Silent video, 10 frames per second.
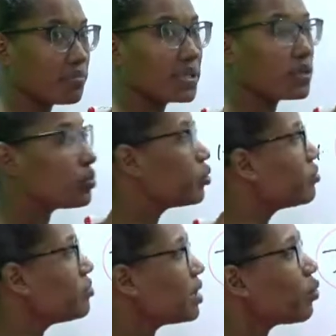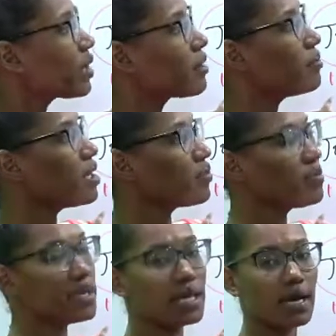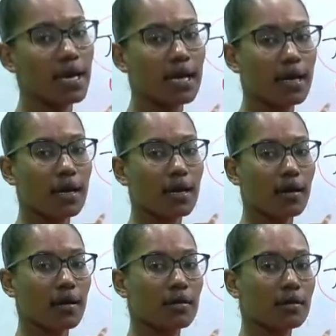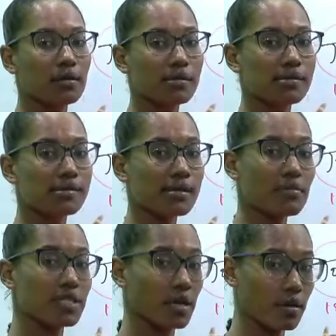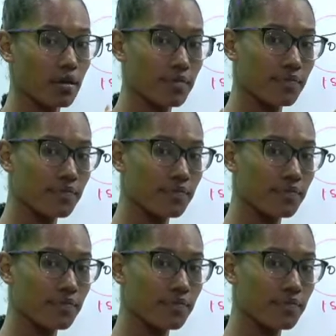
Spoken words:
But would with Mary be subject?